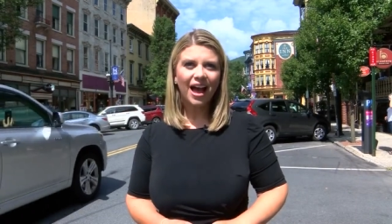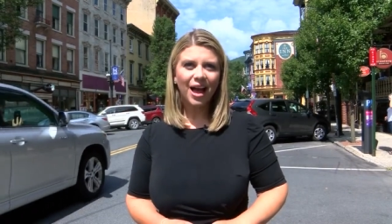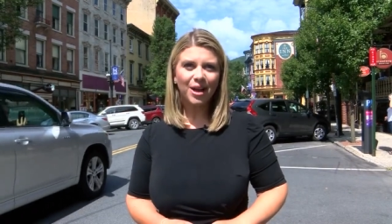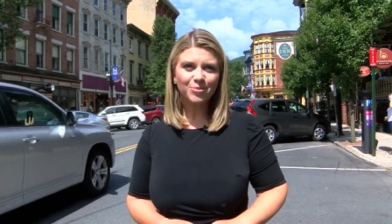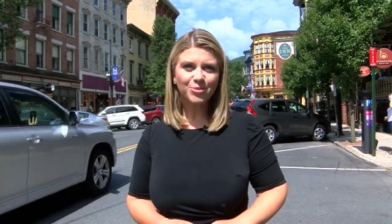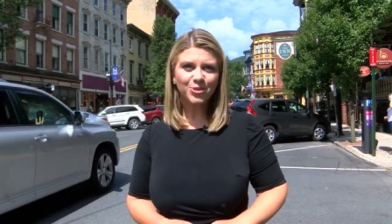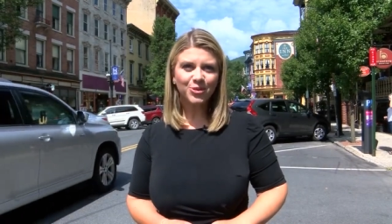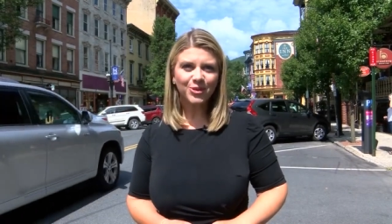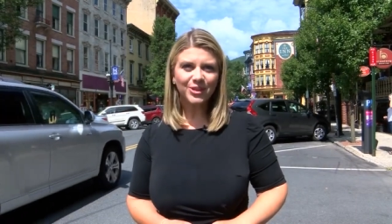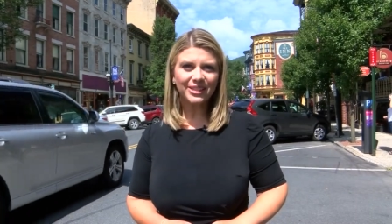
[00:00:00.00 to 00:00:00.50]

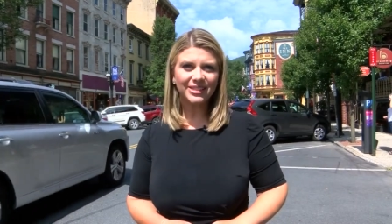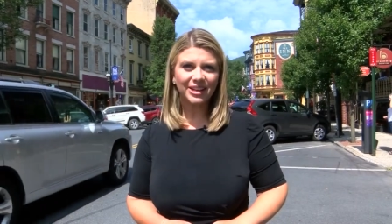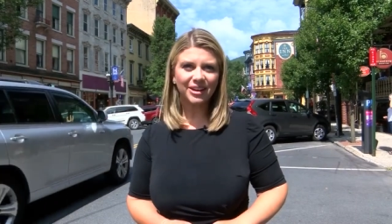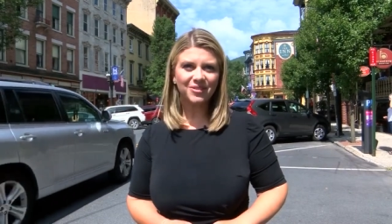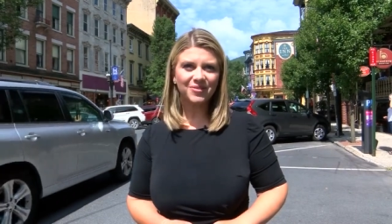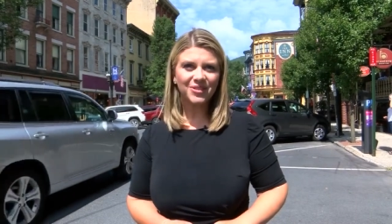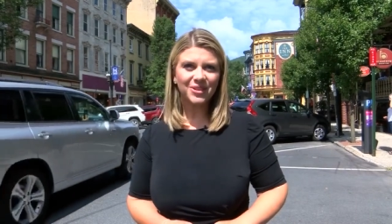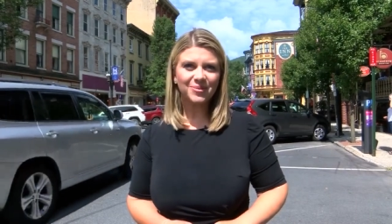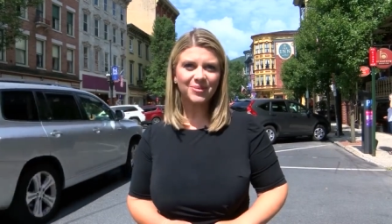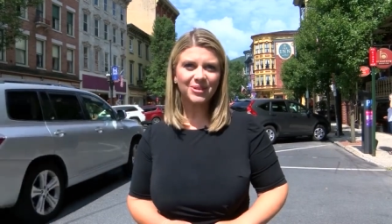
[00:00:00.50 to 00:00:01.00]
I'm Julie
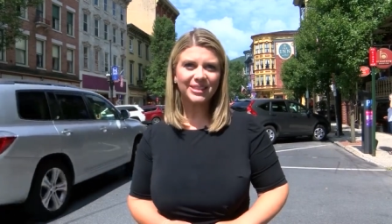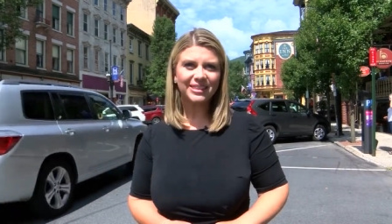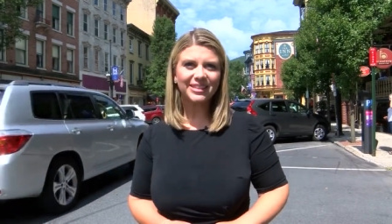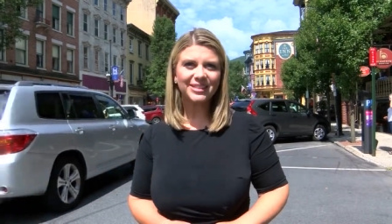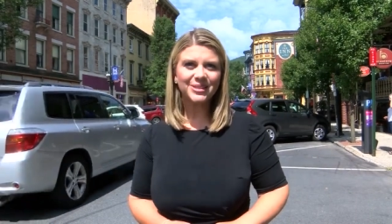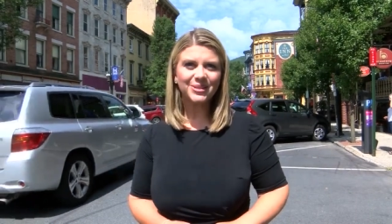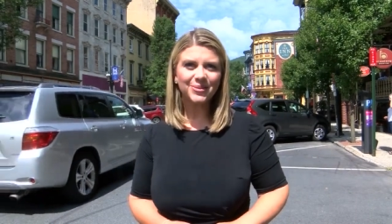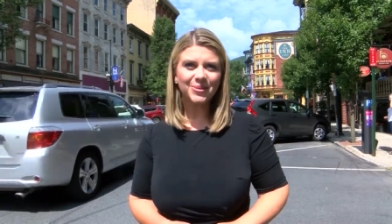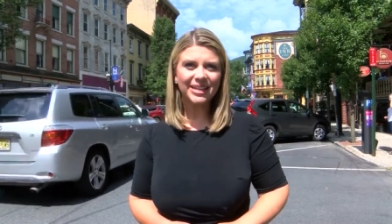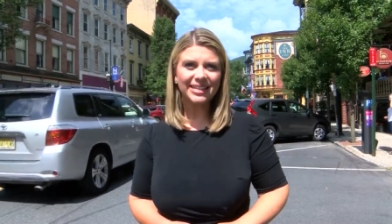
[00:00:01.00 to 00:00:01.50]
Dunphy with
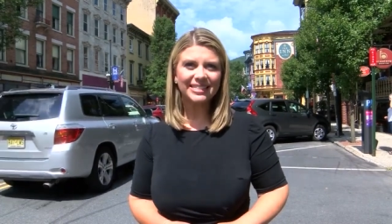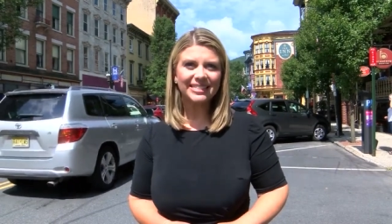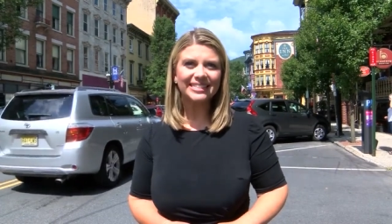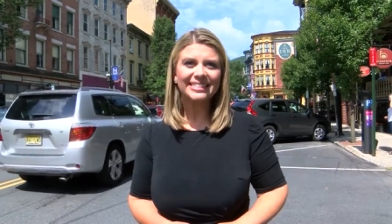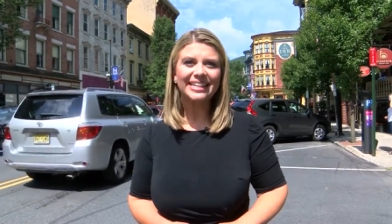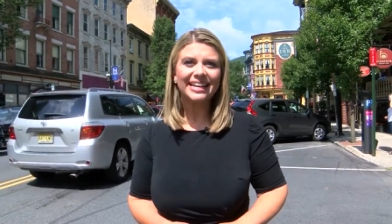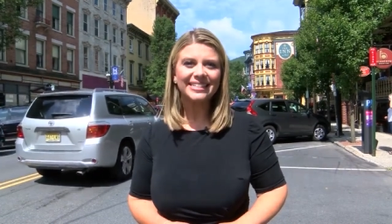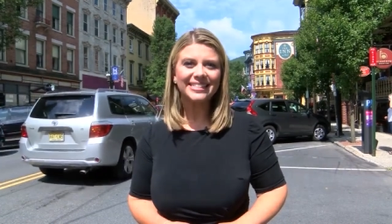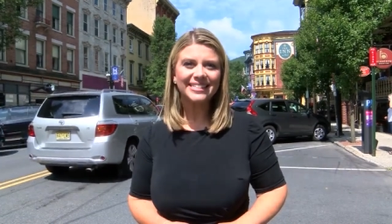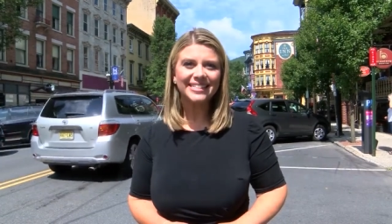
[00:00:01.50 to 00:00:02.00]
this week's
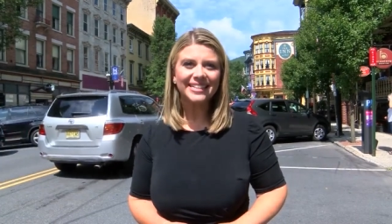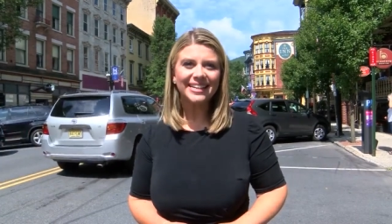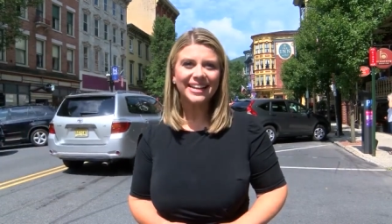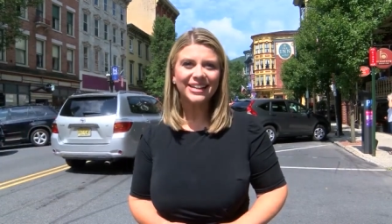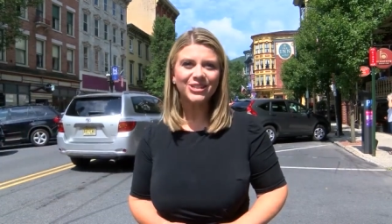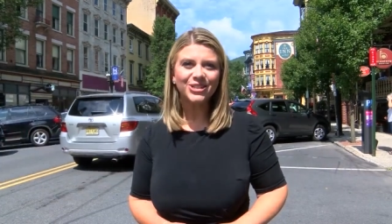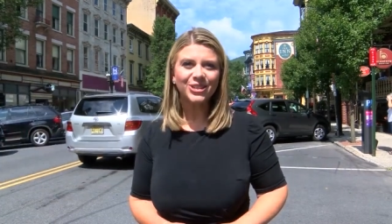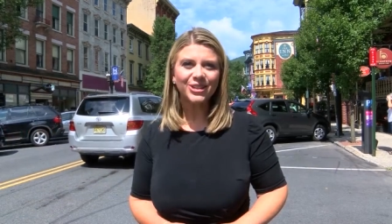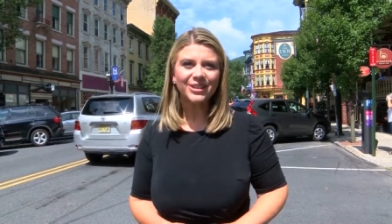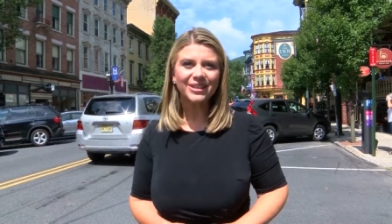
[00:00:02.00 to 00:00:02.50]

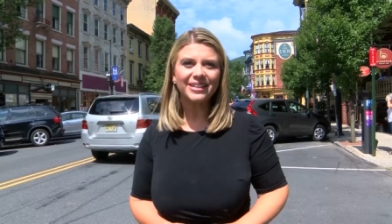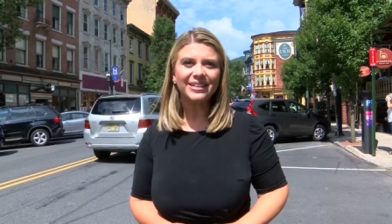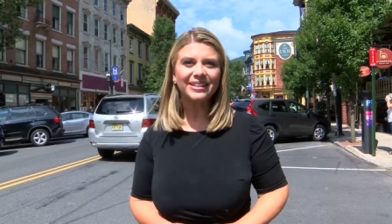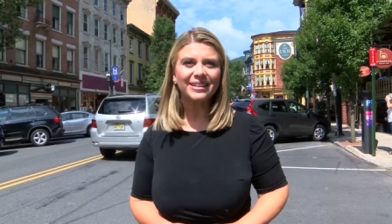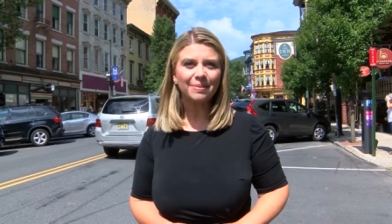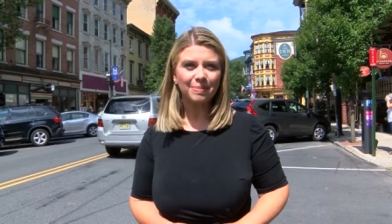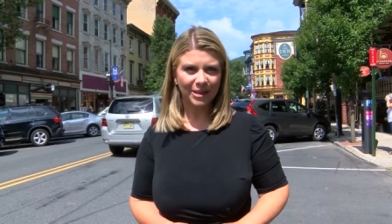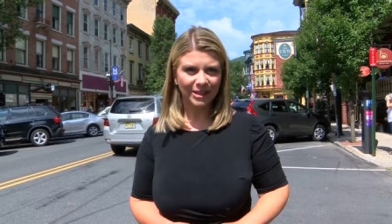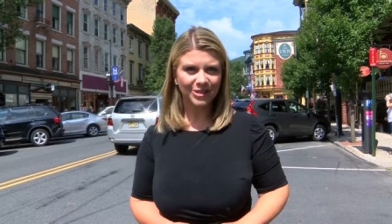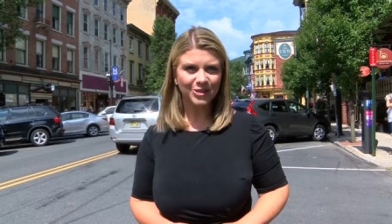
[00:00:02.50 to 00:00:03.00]
Destination
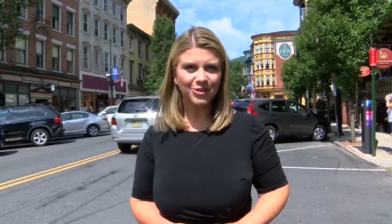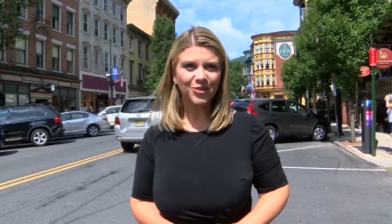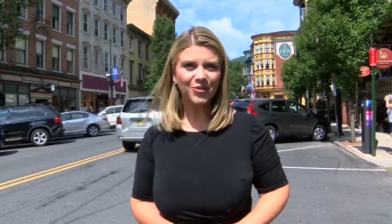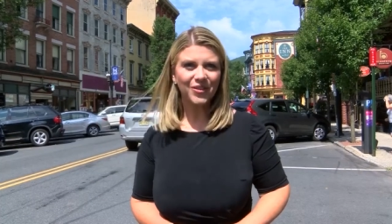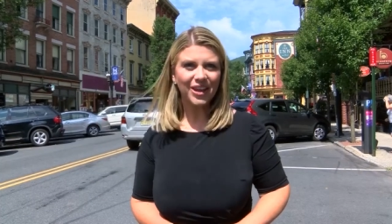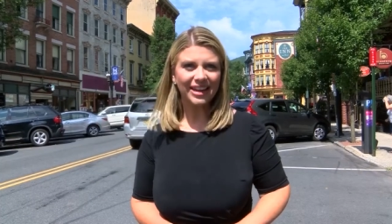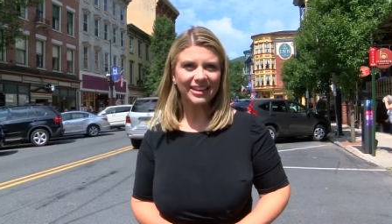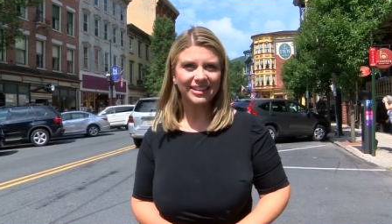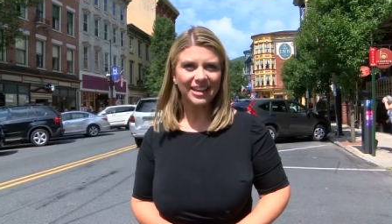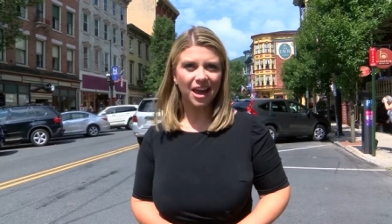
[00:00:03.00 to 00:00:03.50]

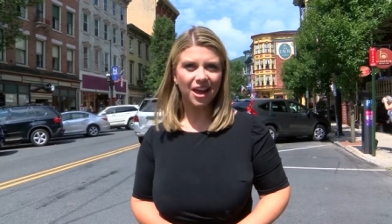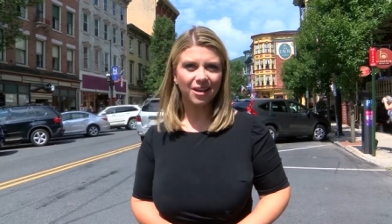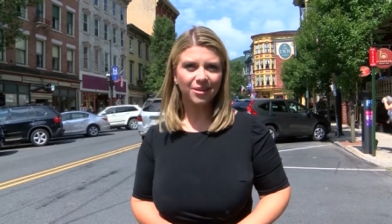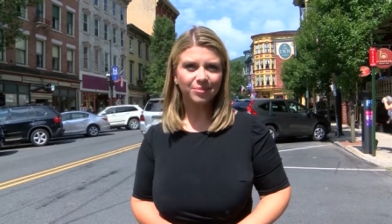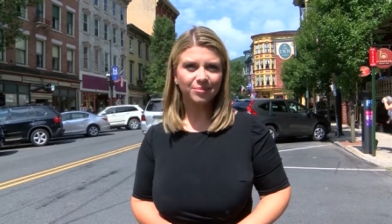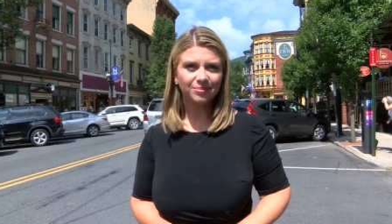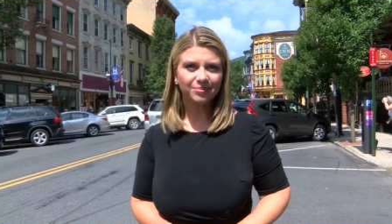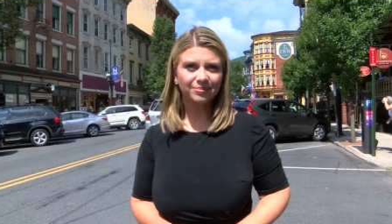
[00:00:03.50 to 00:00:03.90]
Pennsylvania.